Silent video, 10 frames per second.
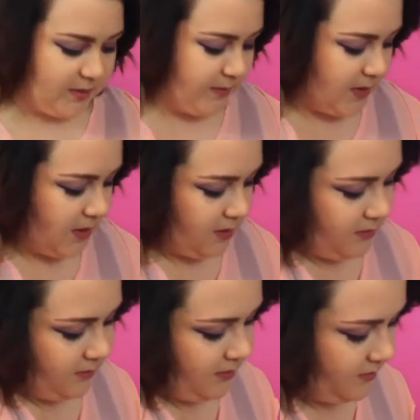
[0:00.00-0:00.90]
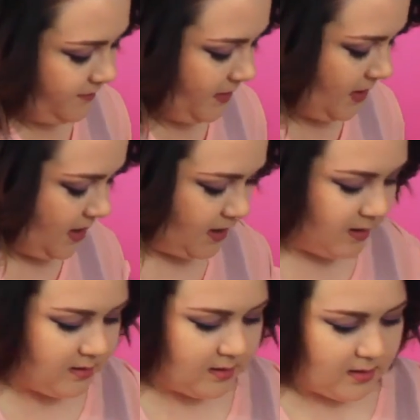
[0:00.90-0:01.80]
something.
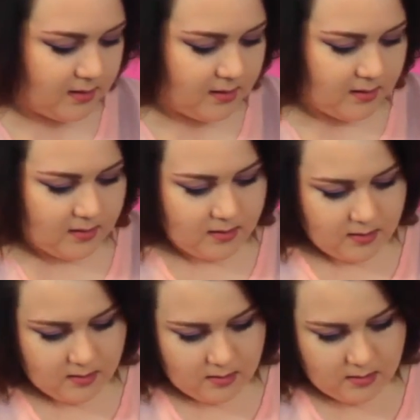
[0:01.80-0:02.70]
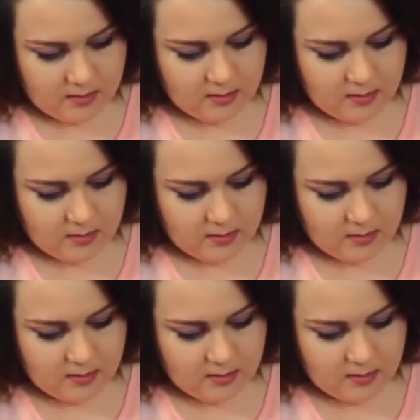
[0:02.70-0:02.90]
And then